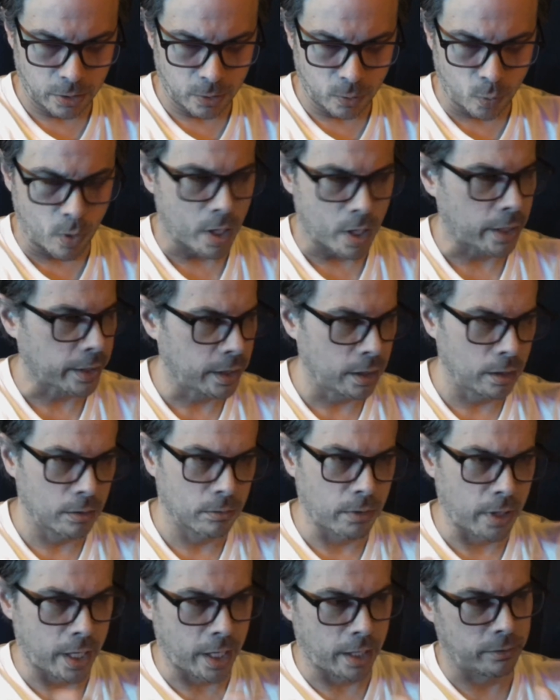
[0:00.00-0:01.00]
you're walking
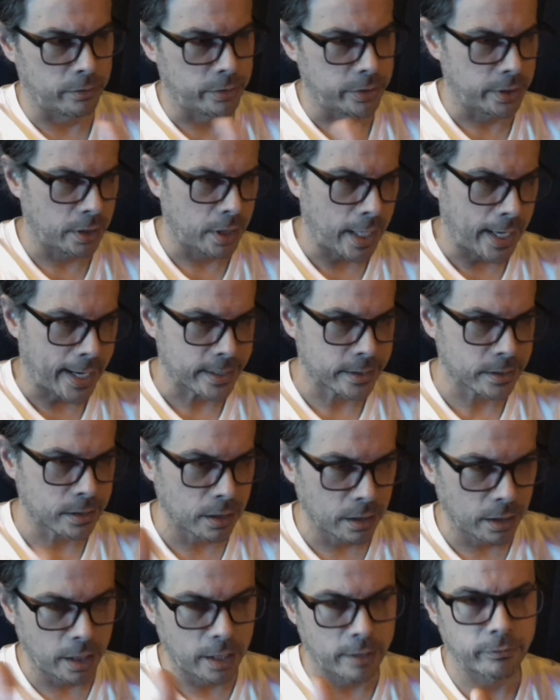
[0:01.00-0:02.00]
around and
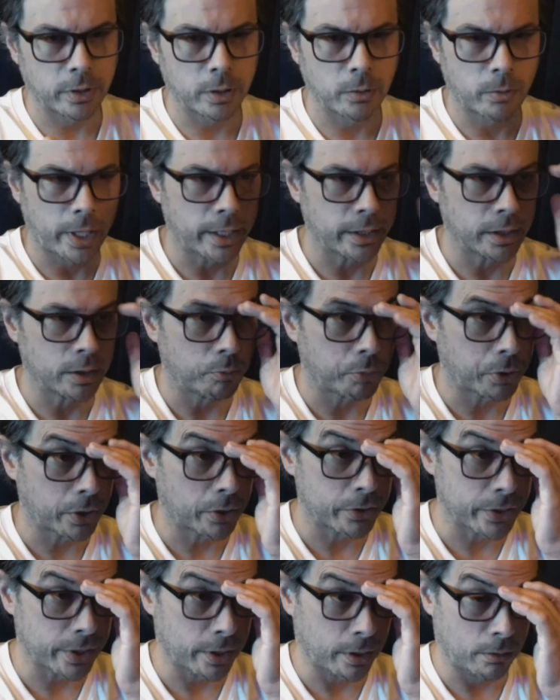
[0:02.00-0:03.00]
asking every random
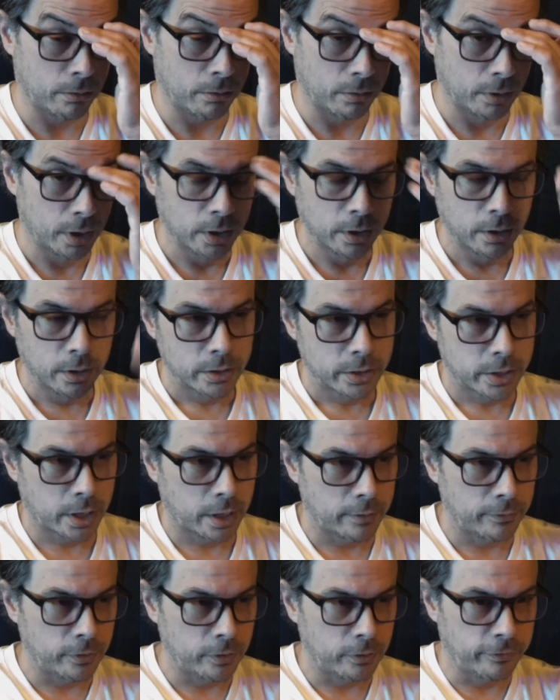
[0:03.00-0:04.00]
person to
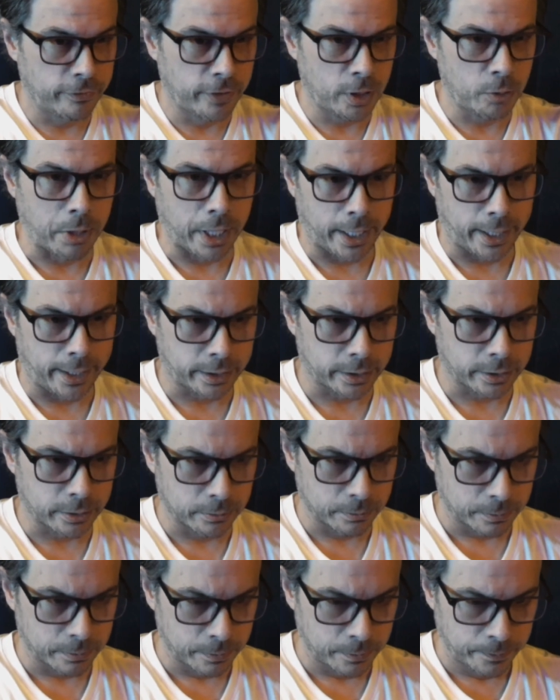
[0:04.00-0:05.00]
give you
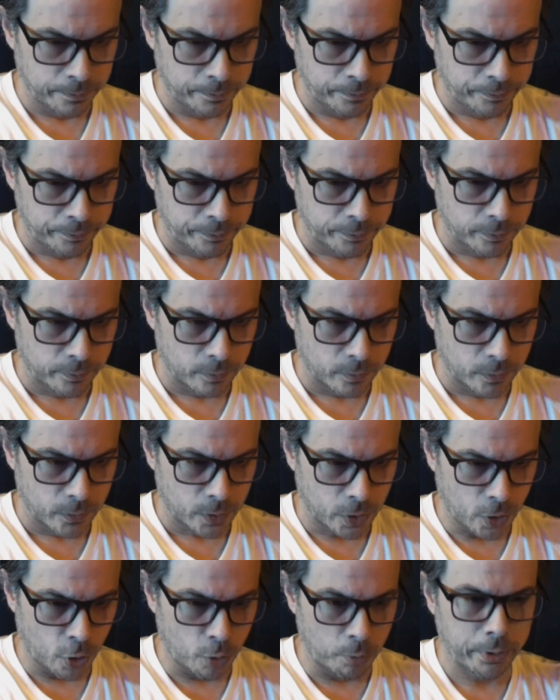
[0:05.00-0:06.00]
feedback,
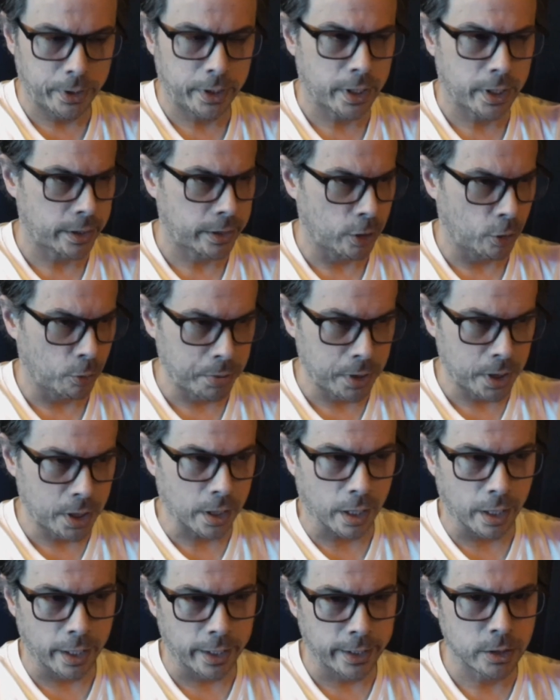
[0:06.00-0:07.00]
hoping that they'll be
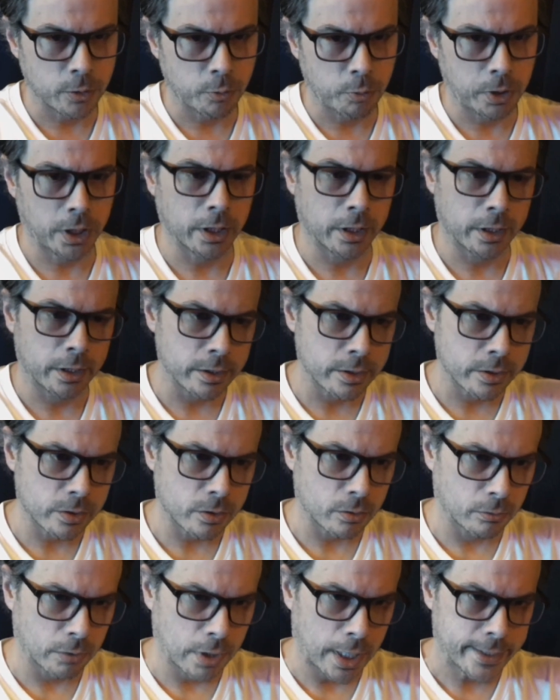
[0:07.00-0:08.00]
kind,
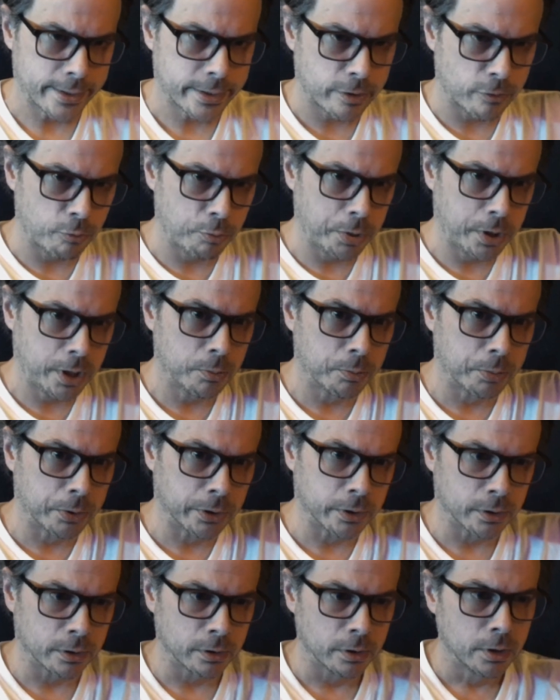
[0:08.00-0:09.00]
because lots of
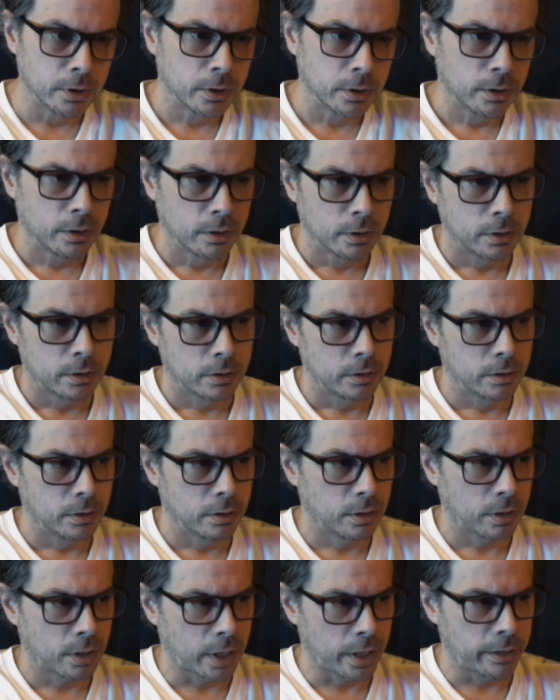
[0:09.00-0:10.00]
people,
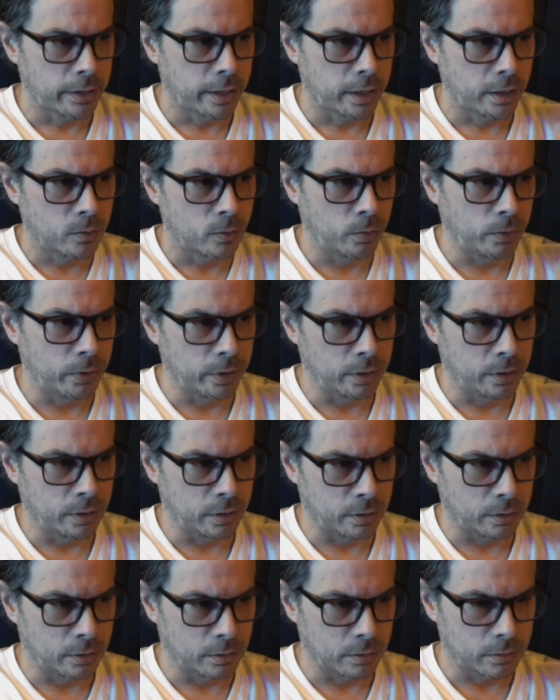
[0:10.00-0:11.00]
I think,
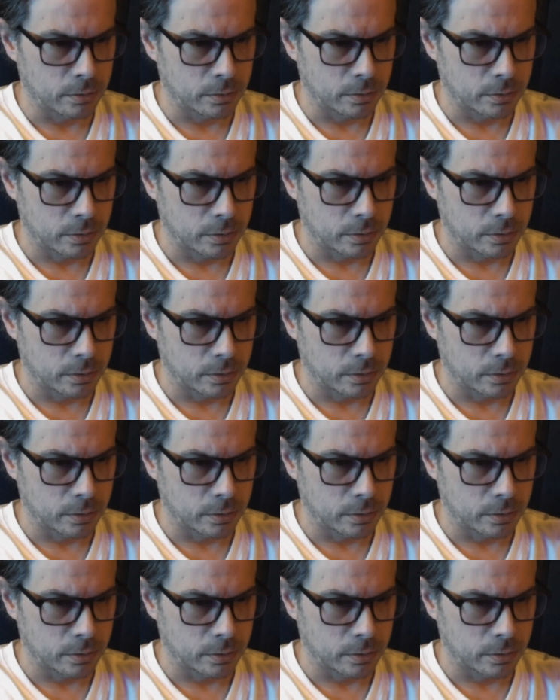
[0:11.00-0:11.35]
will